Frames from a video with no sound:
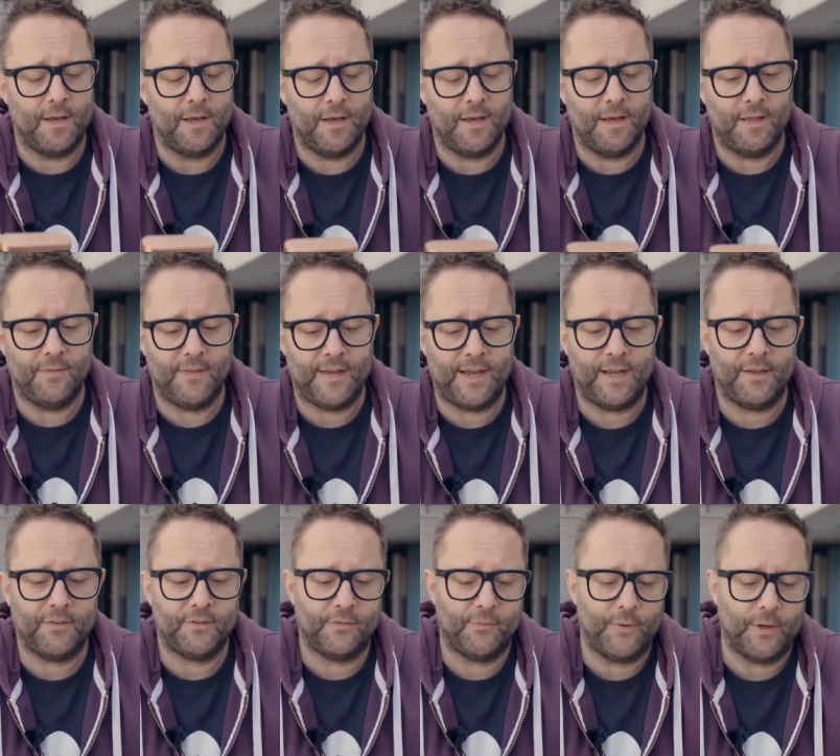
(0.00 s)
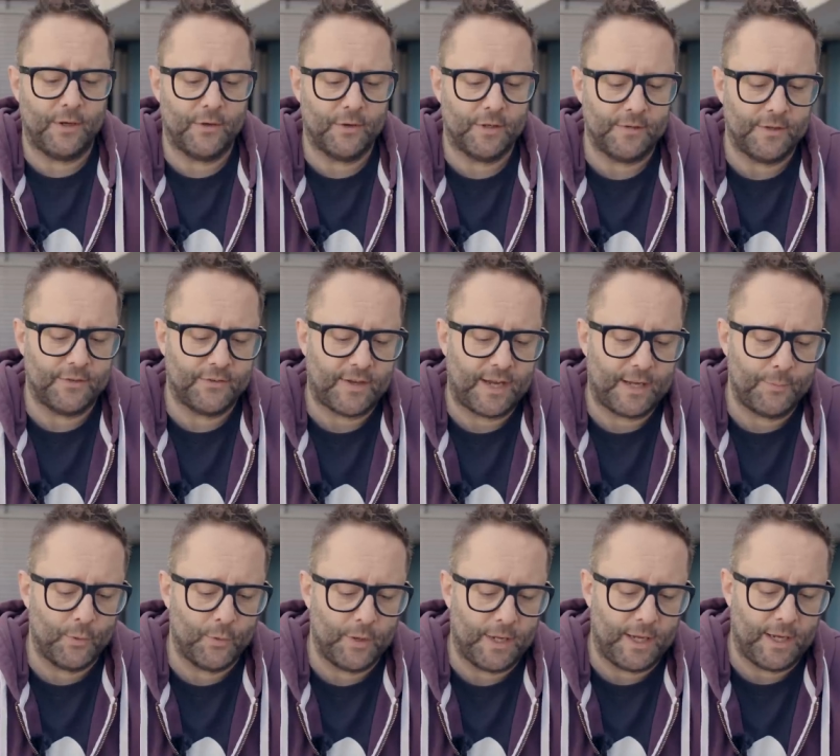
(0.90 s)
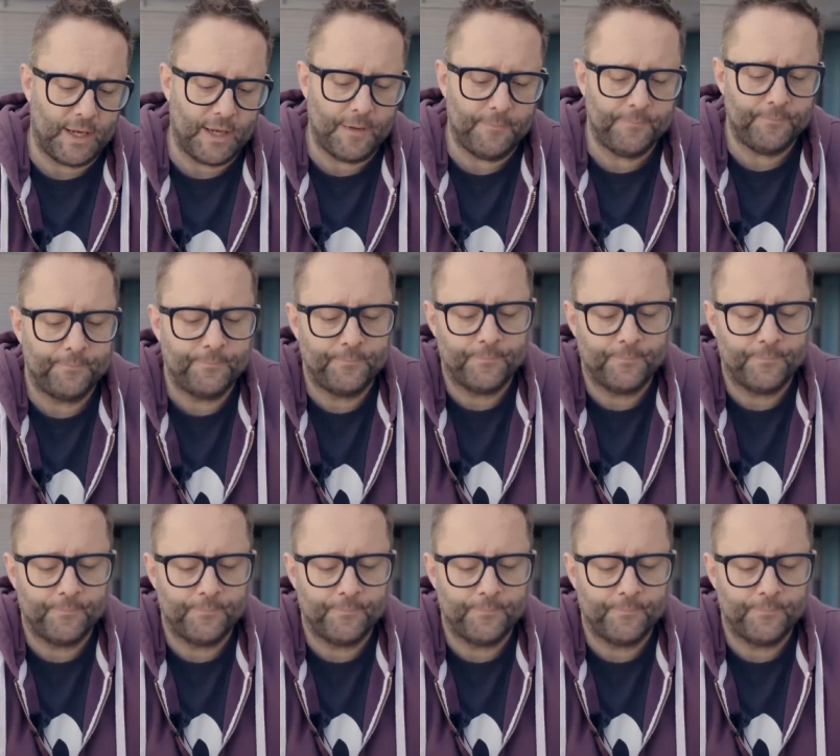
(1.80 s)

And that is, if we look at the table here,